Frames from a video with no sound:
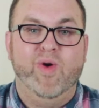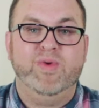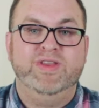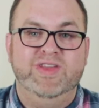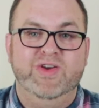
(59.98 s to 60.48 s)
and
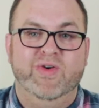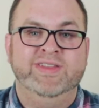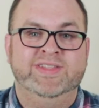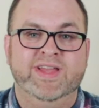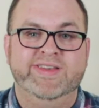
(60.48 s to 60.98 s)
what we do
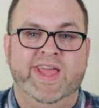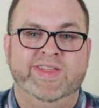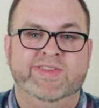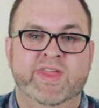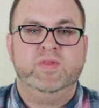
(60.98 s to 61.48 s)
on
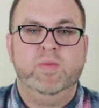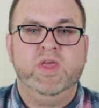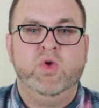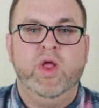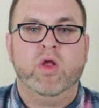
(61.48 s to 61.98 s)
Sundays. To
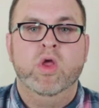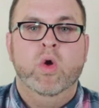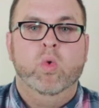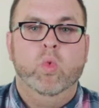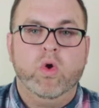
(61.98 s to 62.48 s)
be
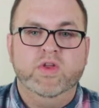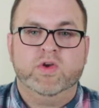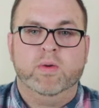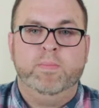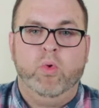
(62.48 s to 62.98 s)
clear,
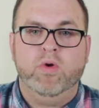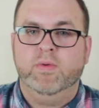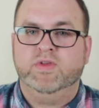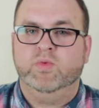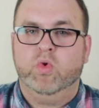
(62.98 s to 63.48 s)
words are
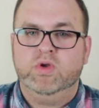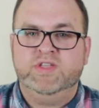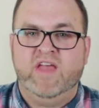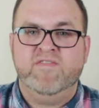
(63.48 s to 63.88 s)
important because words